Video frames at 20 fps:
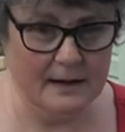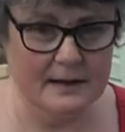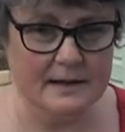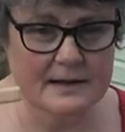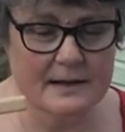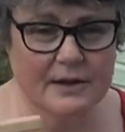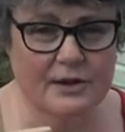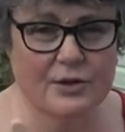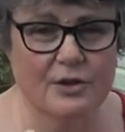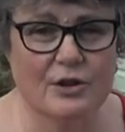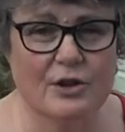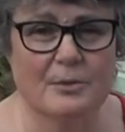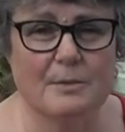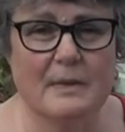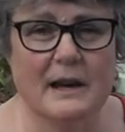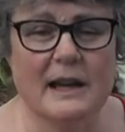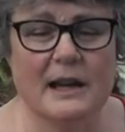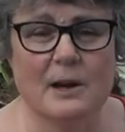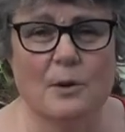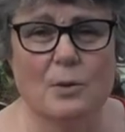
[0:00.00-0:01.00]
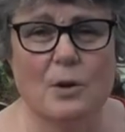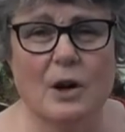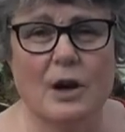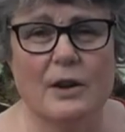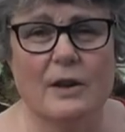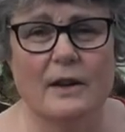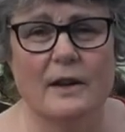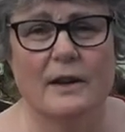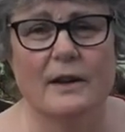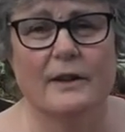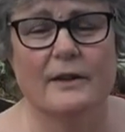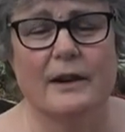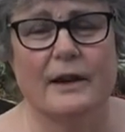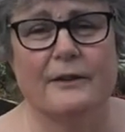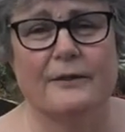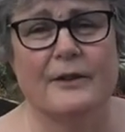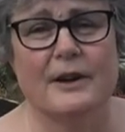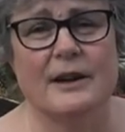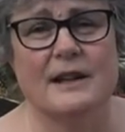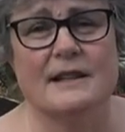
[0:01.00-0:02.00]
So you could make one. A
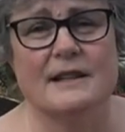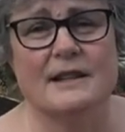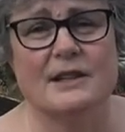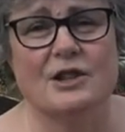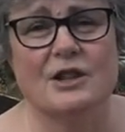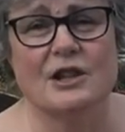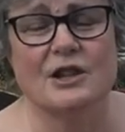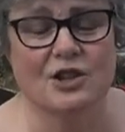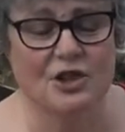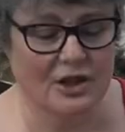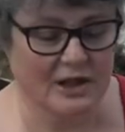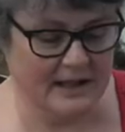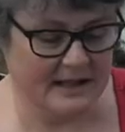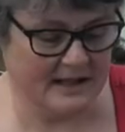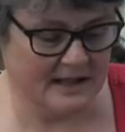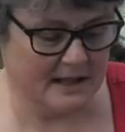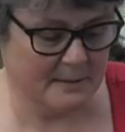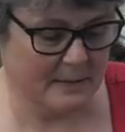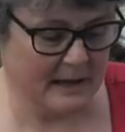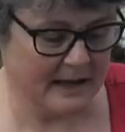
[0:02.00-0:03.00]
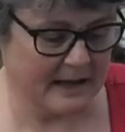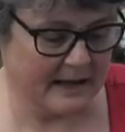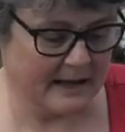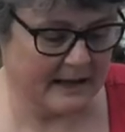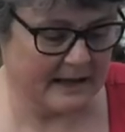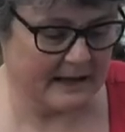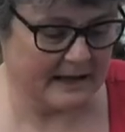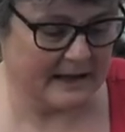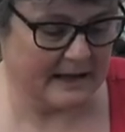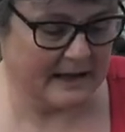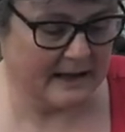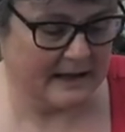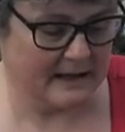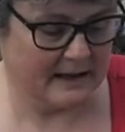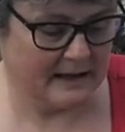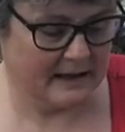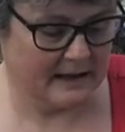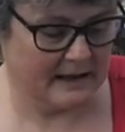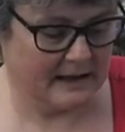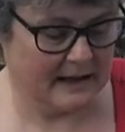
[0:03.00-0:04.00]
first suggestion is to make it
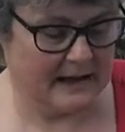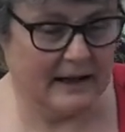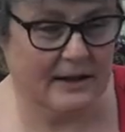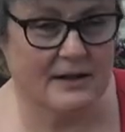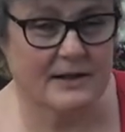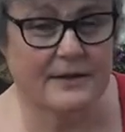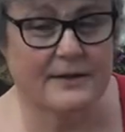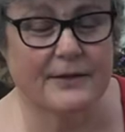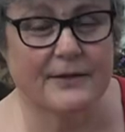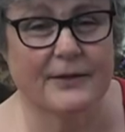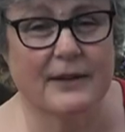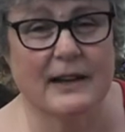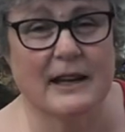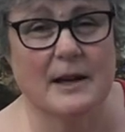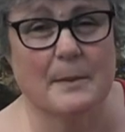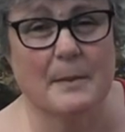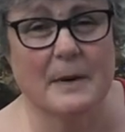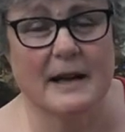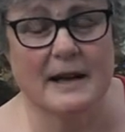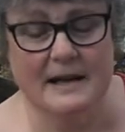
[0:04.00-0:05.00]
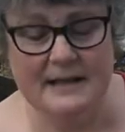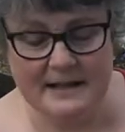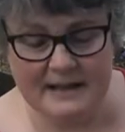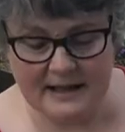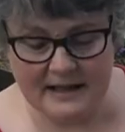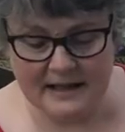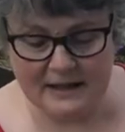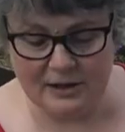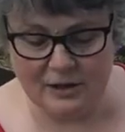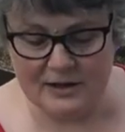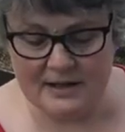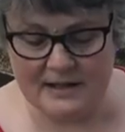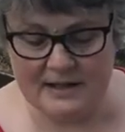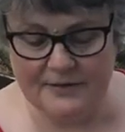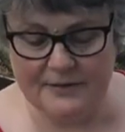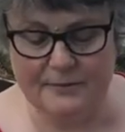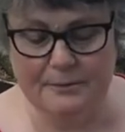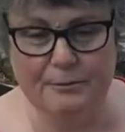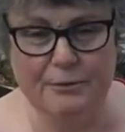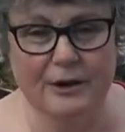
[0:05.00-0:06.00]
out of finger painting, lots of
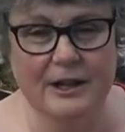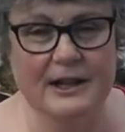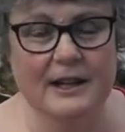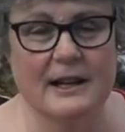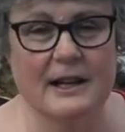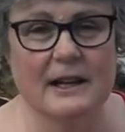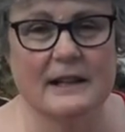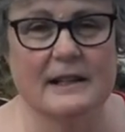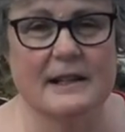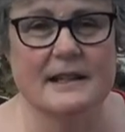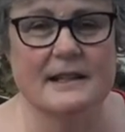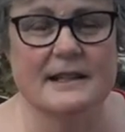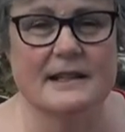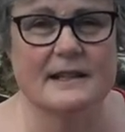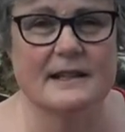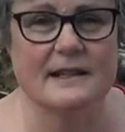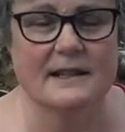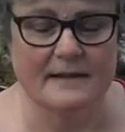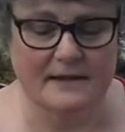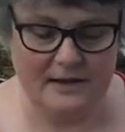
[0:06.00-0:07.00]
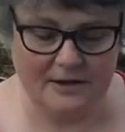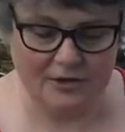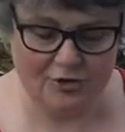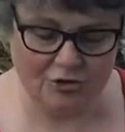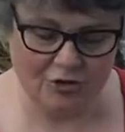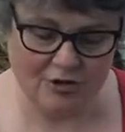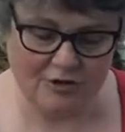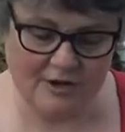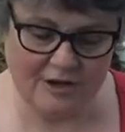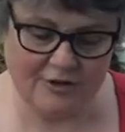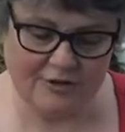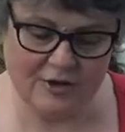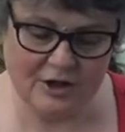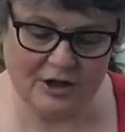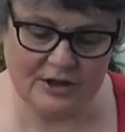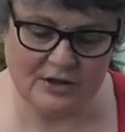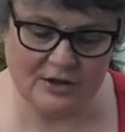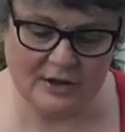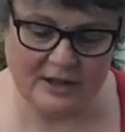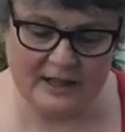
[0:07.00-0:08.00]
different bright colours. Draw a
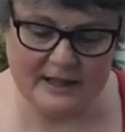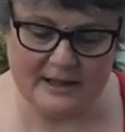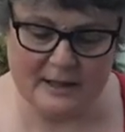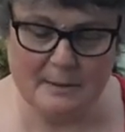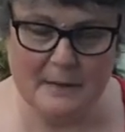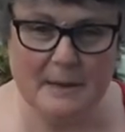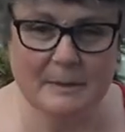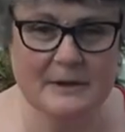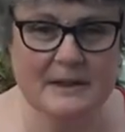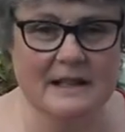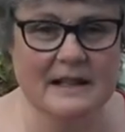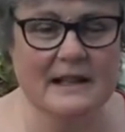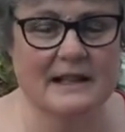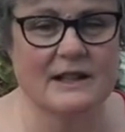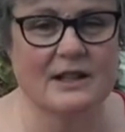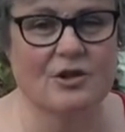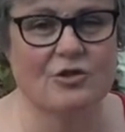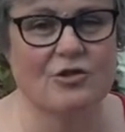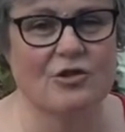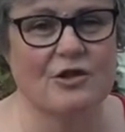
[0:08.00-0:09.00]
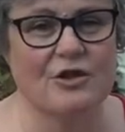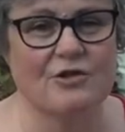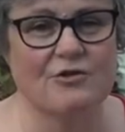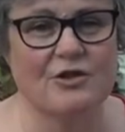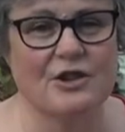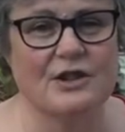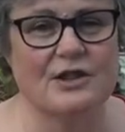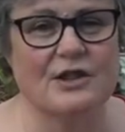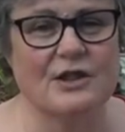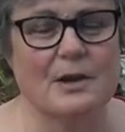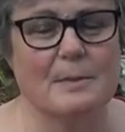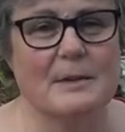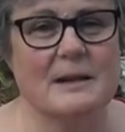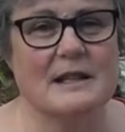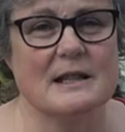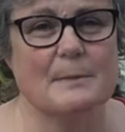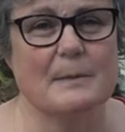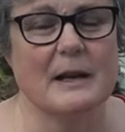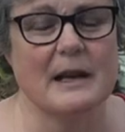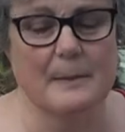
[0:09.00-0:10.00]
cross or get your mum and dad to draw a cross on a
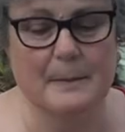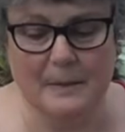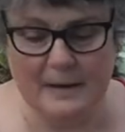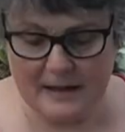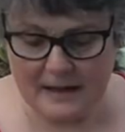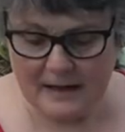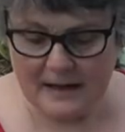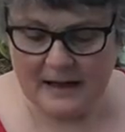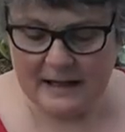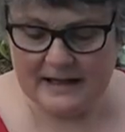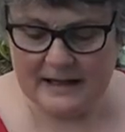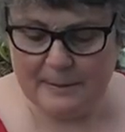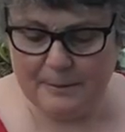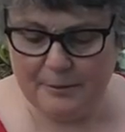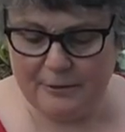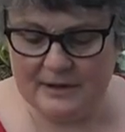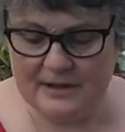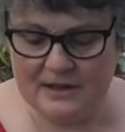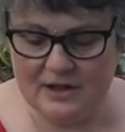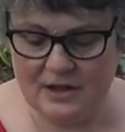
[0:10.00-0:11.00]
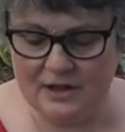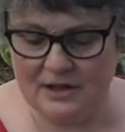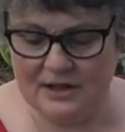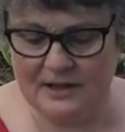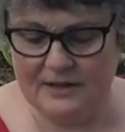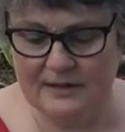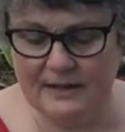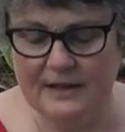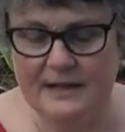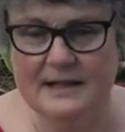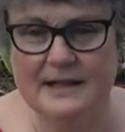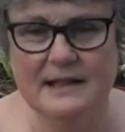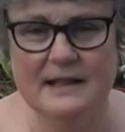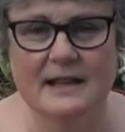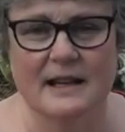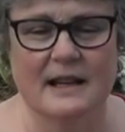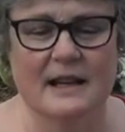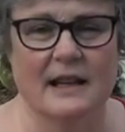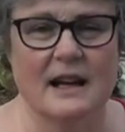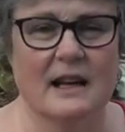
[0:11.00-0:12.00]
piece of paper and then press lots of nice
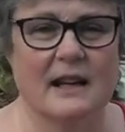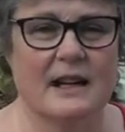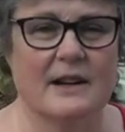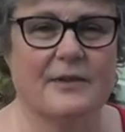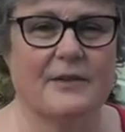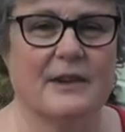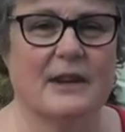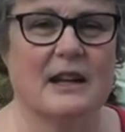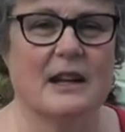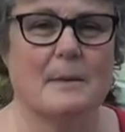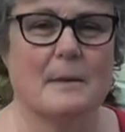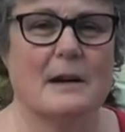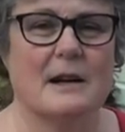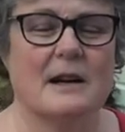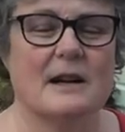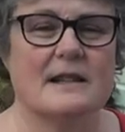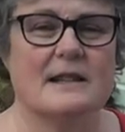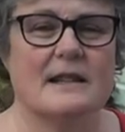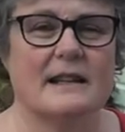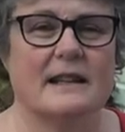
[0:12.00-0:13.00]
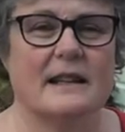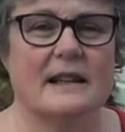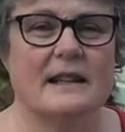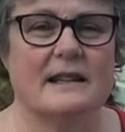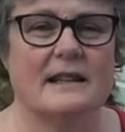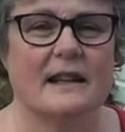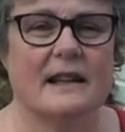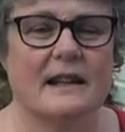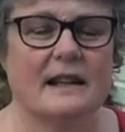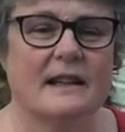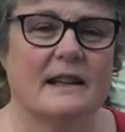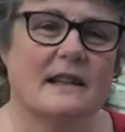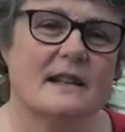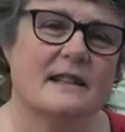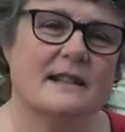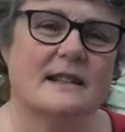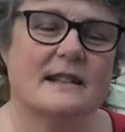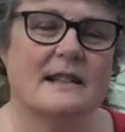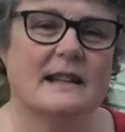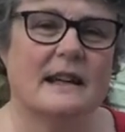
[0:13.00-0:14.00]
coloured finger marks in it,
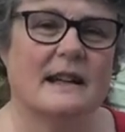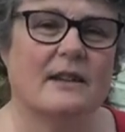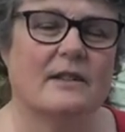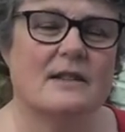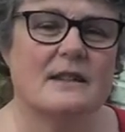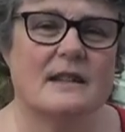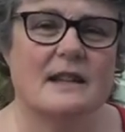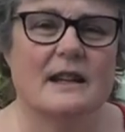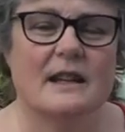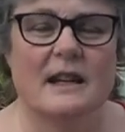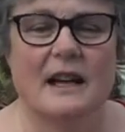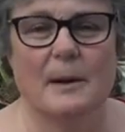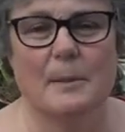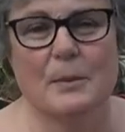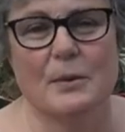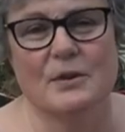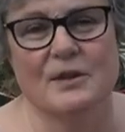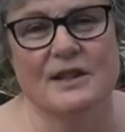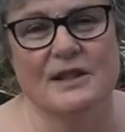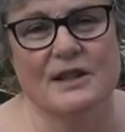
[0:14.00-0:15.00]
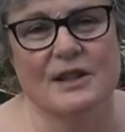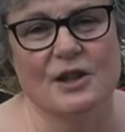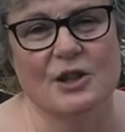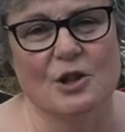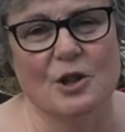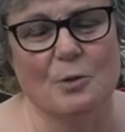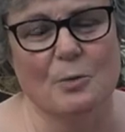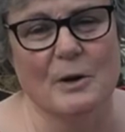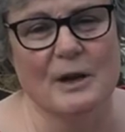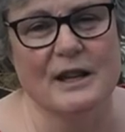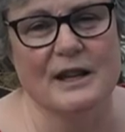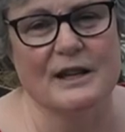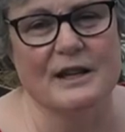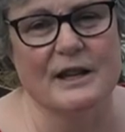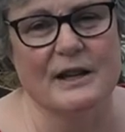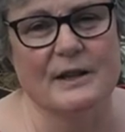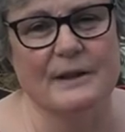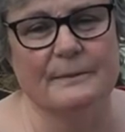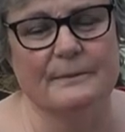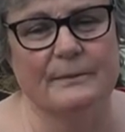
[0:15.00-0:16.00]
cut it out and put it in your
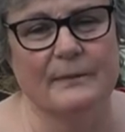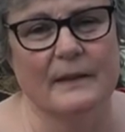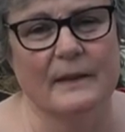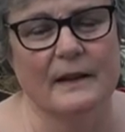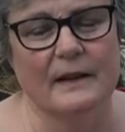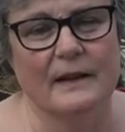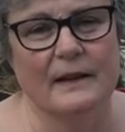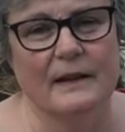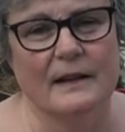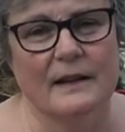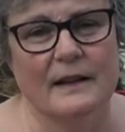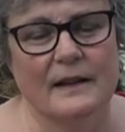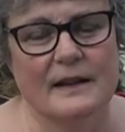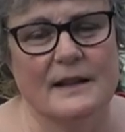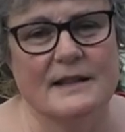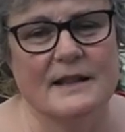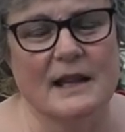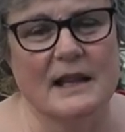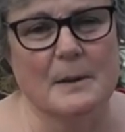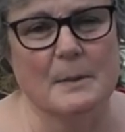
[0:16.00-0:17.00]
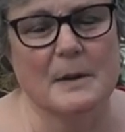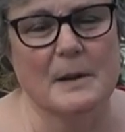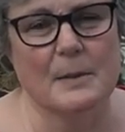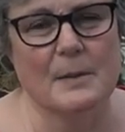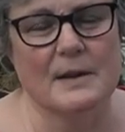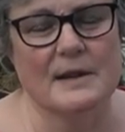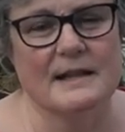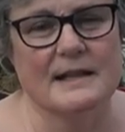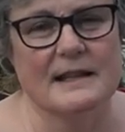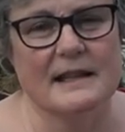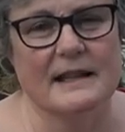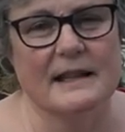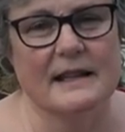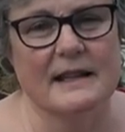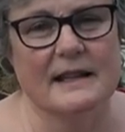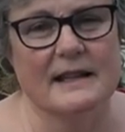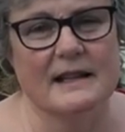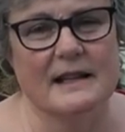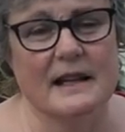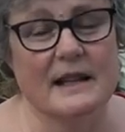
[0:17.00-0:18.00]
window so other people can see
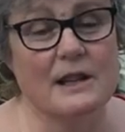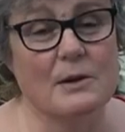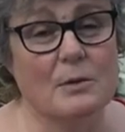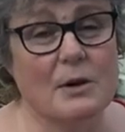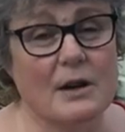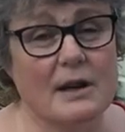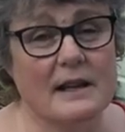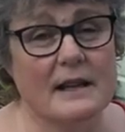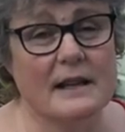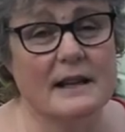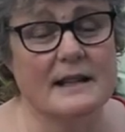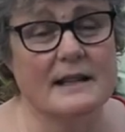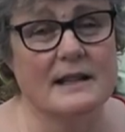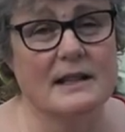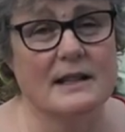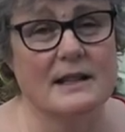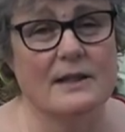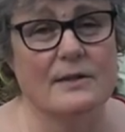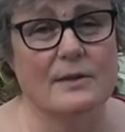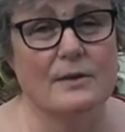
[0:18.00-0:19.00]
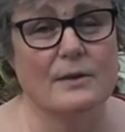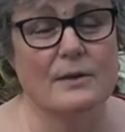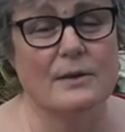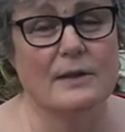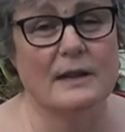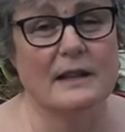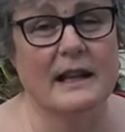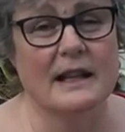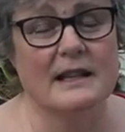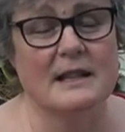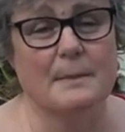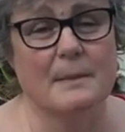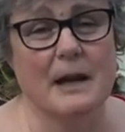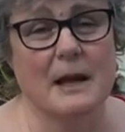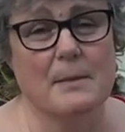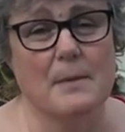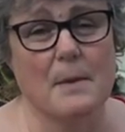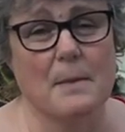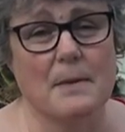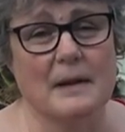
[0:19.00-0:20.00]
it. The other one is to get a
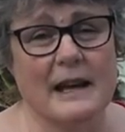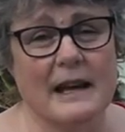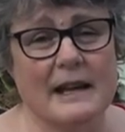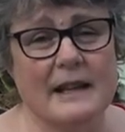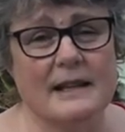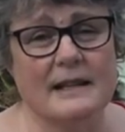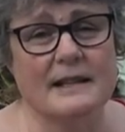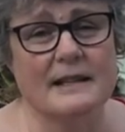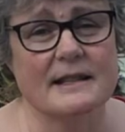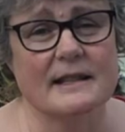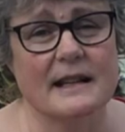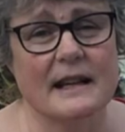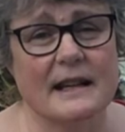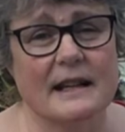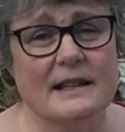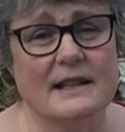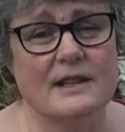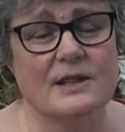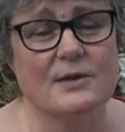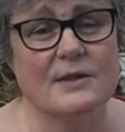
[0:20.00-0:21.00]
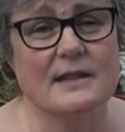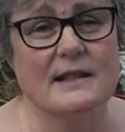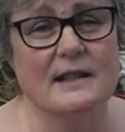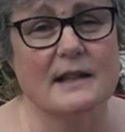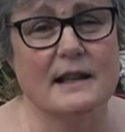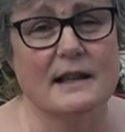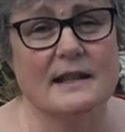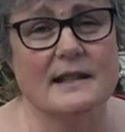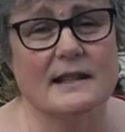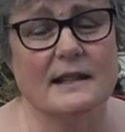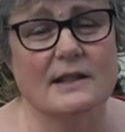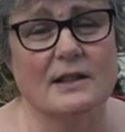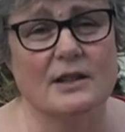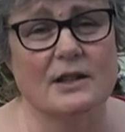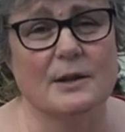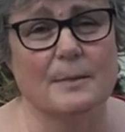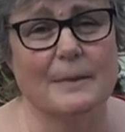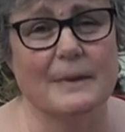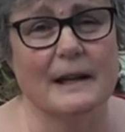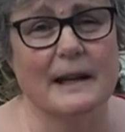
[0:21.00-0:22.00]
paper plate and to do a sunset
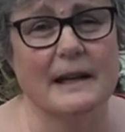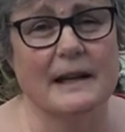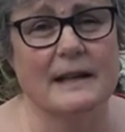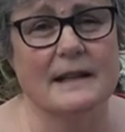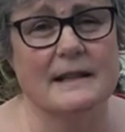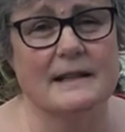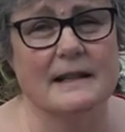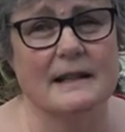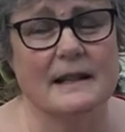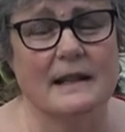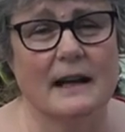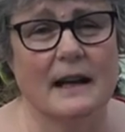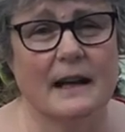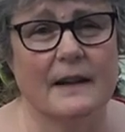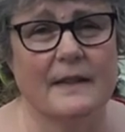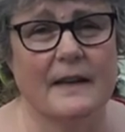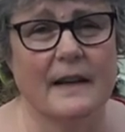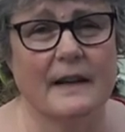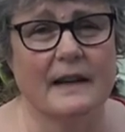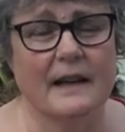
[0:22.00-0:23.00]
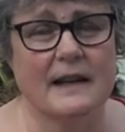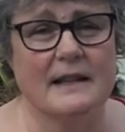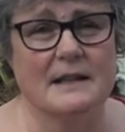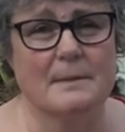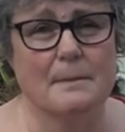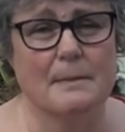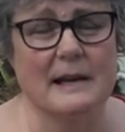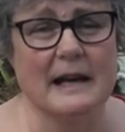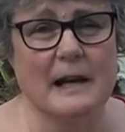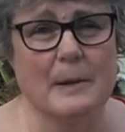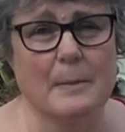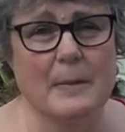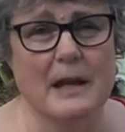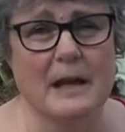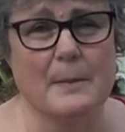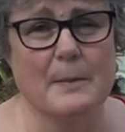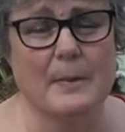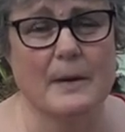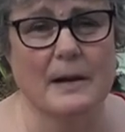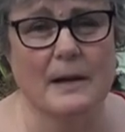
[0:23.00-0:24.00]
on the plate and then get some black
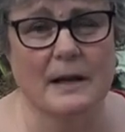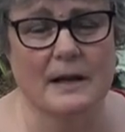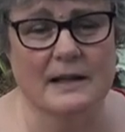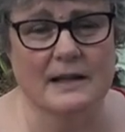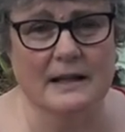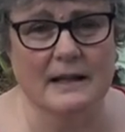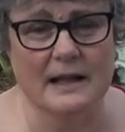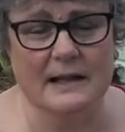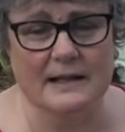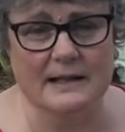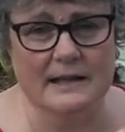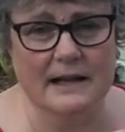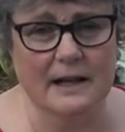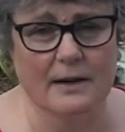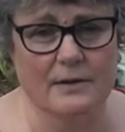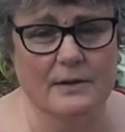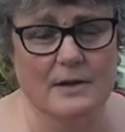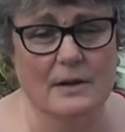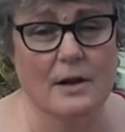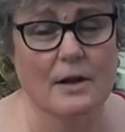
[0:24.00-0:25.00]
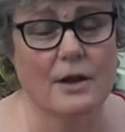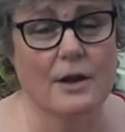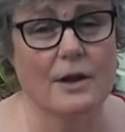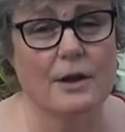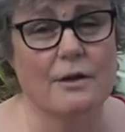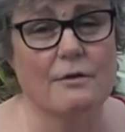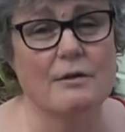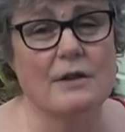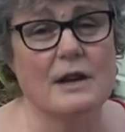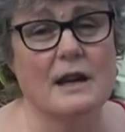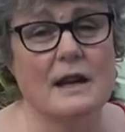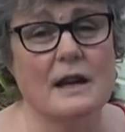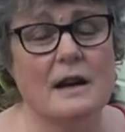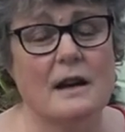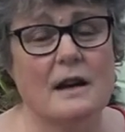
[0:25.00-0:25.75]
paper and cut out three